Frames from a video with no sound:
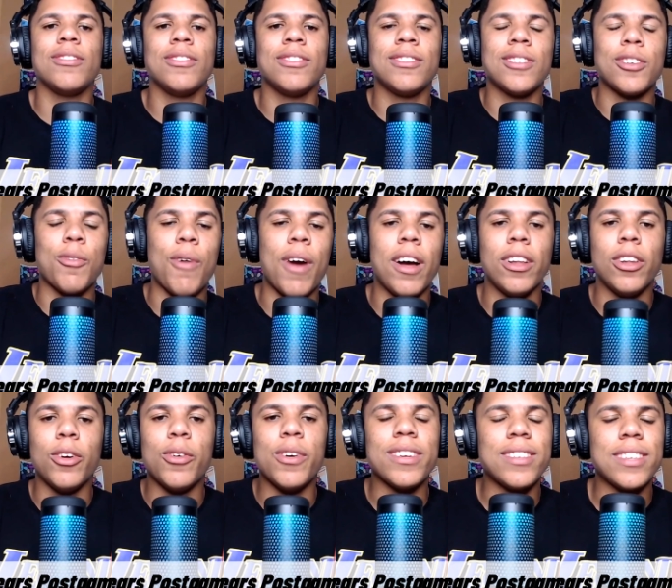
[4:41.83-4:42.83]
Terrell
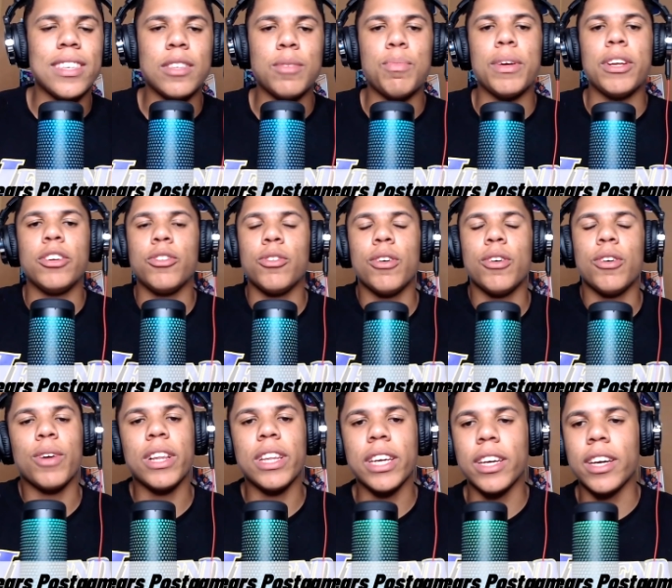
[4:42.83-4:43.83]
Lewis, he's been doing
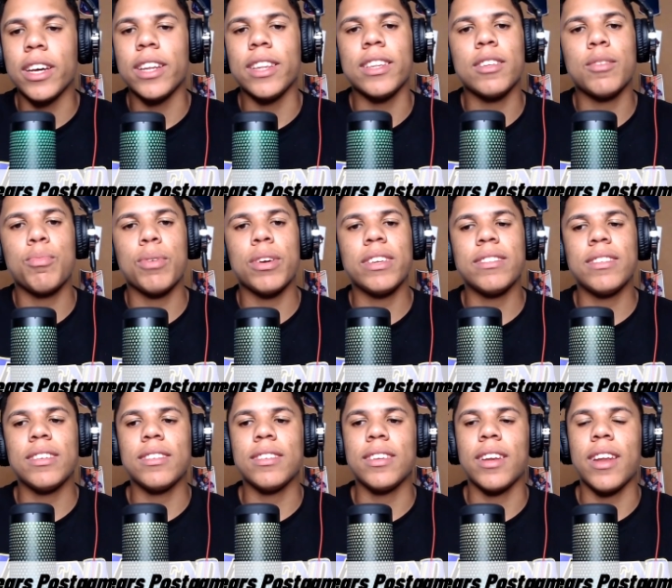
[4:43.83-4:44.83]
really good in this
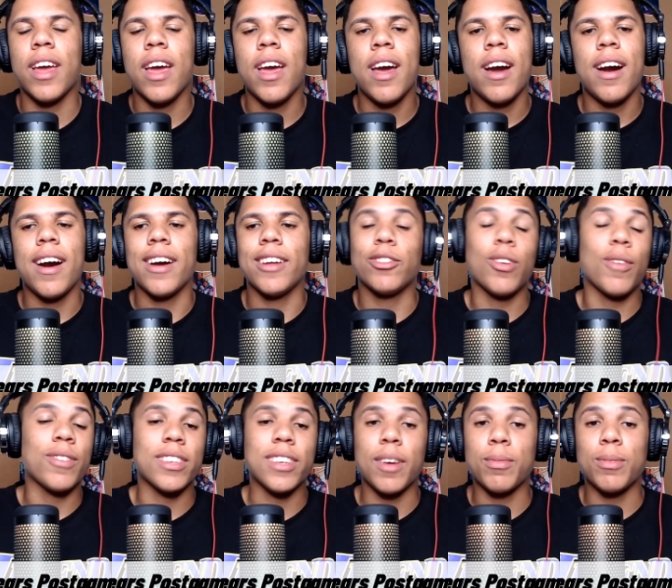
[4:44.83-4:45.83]
preseason. Uh,
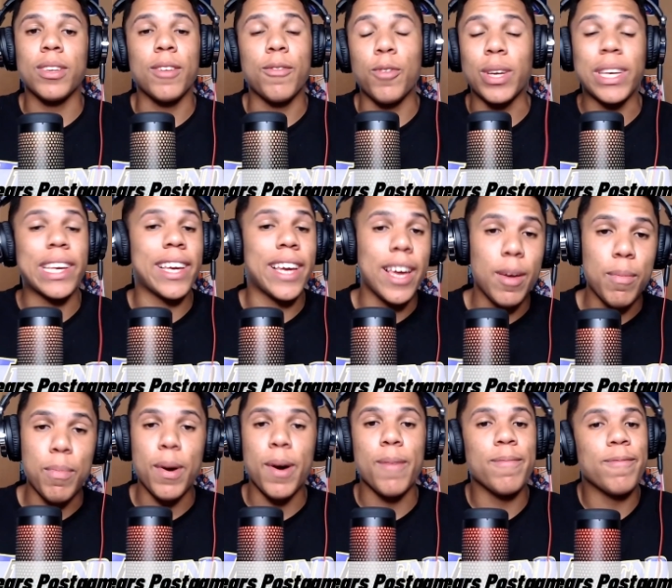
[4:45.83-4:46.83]
Trevis Gipson, if we could keep
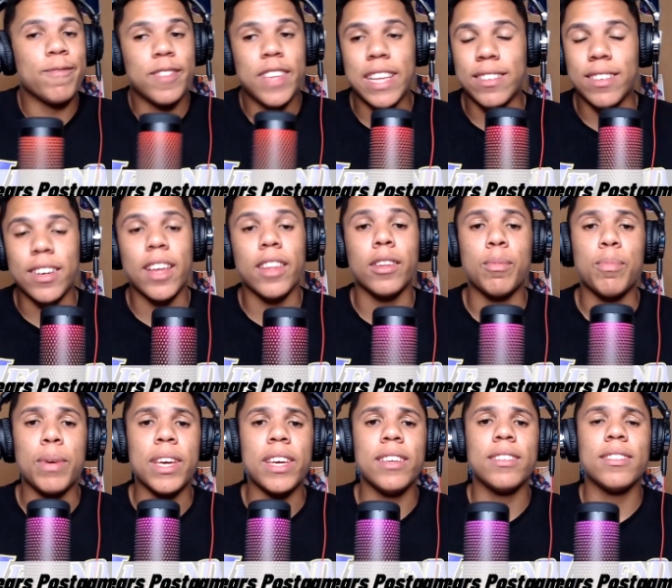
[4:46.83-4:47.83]
him, that's another
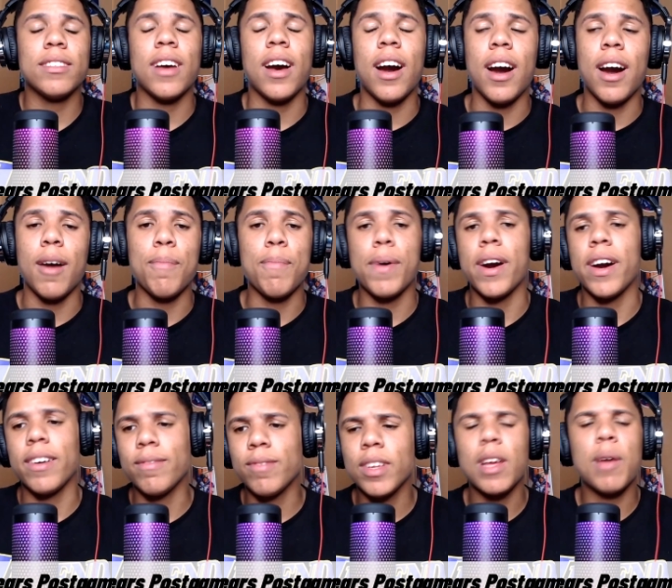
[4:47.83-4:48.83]
piece. Uh,
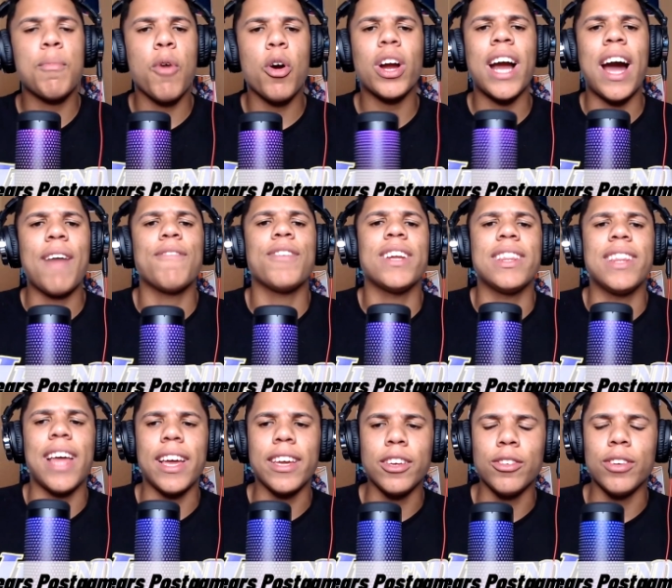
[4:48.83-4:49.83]
but more confident in
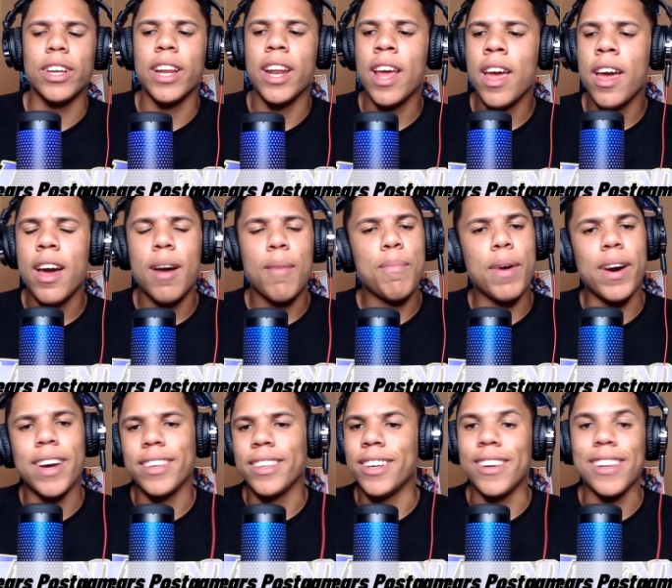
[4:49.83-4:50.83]
that unit.
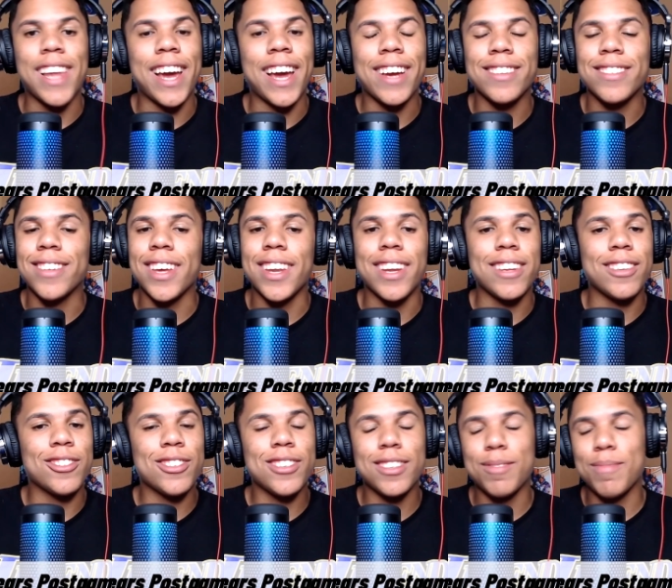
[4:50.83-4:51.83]
But you know, like I said,
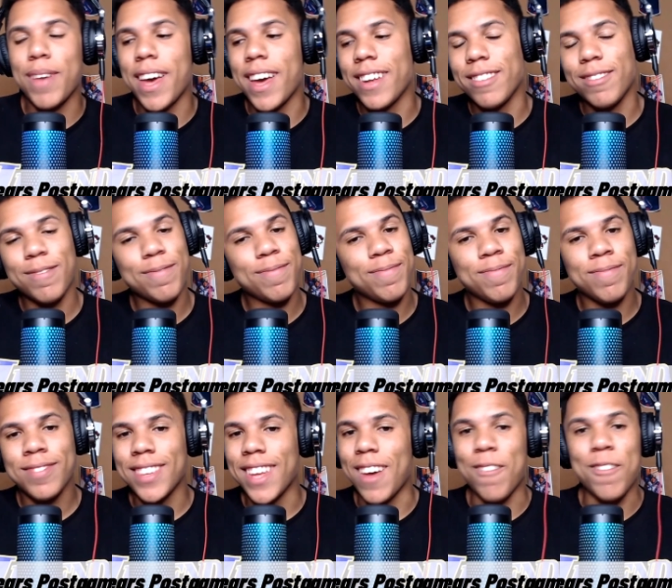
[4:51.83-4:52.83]
injuries, man.
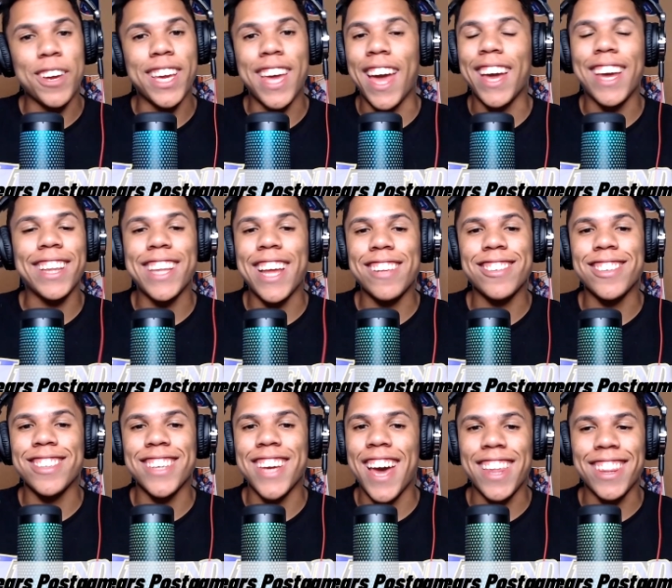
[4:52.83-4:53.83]
If we can't get that shit
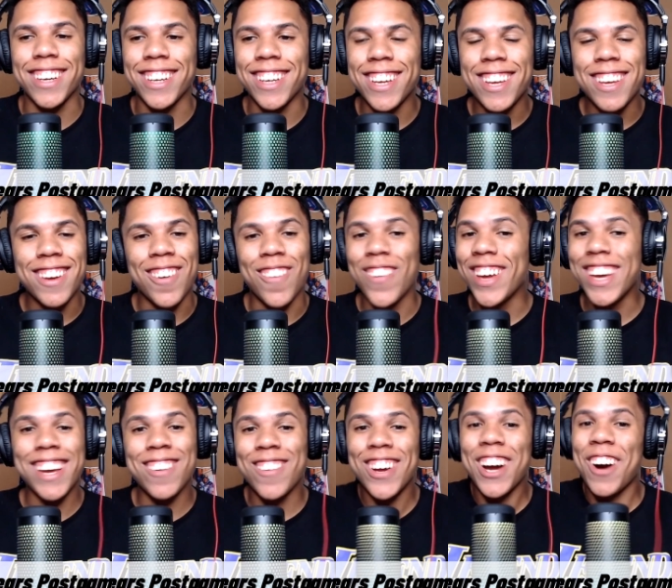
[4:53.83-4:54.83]
together, we
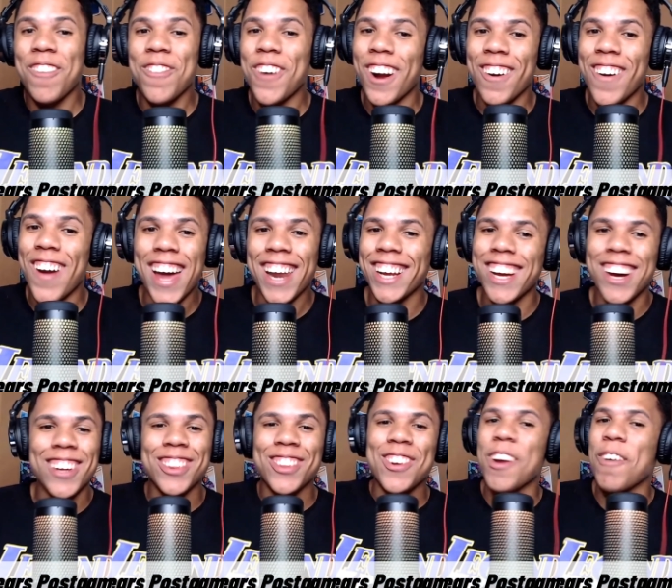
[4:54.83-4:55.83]
we gonna fuck around and go
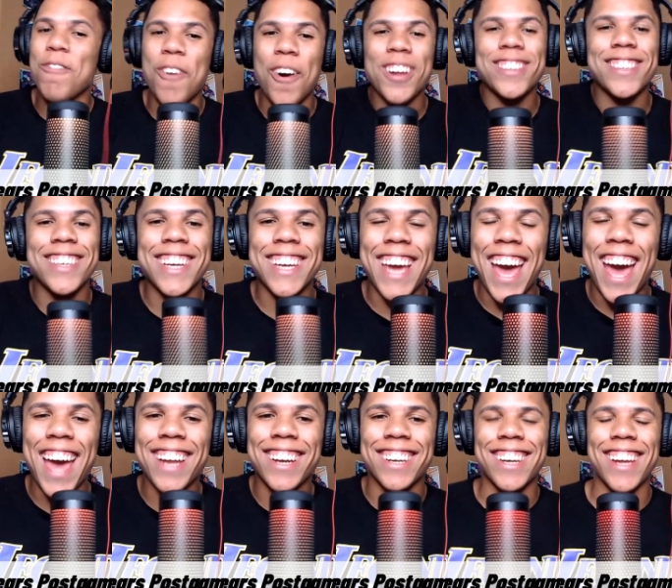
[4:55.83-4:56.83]
three and fourteen again.